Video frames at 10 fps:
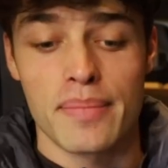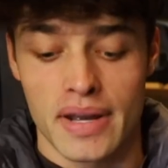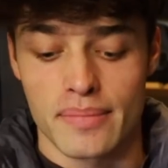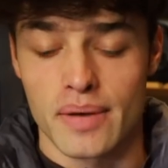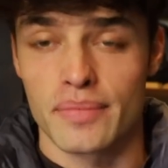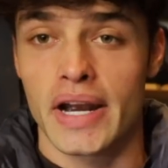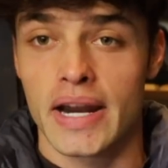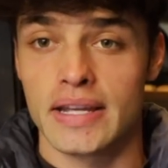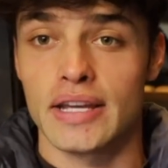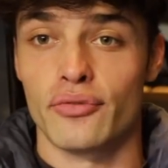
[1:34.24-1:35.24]
minimum that I
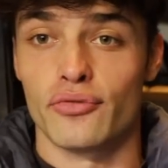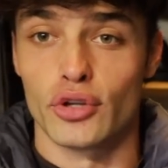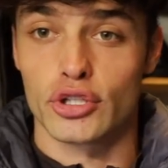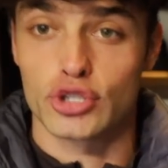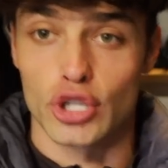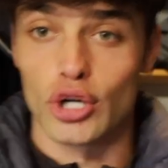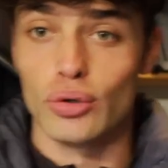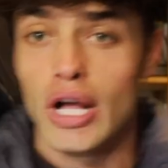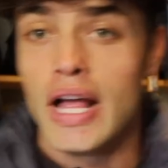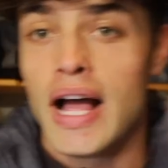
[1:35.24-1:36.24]
need for the
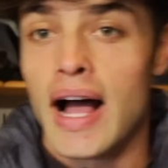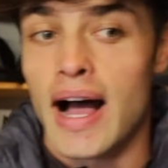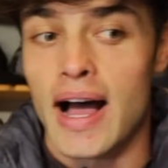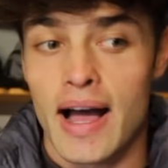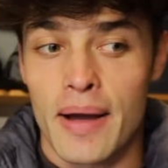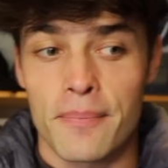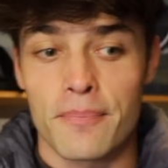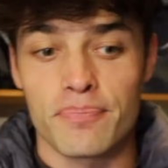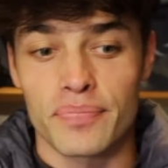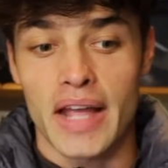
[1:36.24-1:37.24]
show.
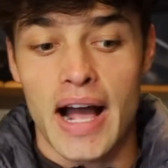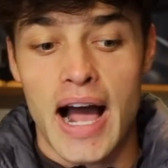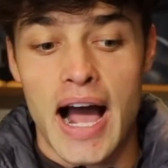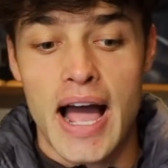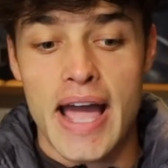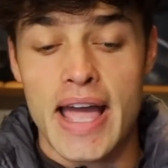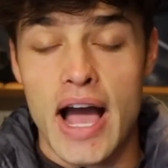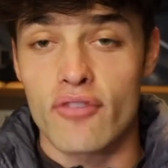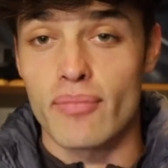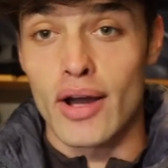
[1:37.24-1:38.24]
I
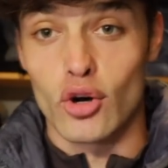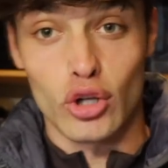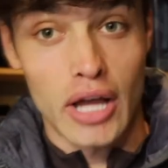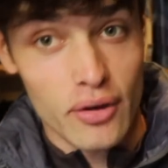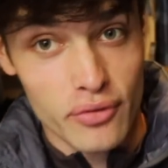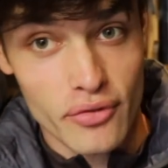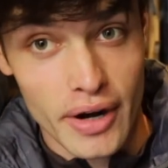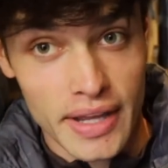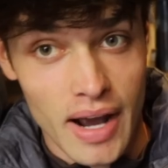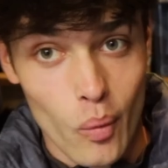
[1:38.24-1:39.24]
have my whole outfit
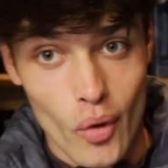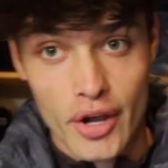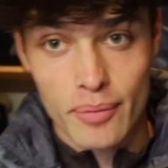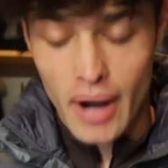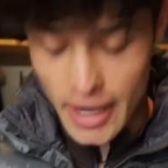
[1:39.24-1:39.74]
ready. I'm wearing my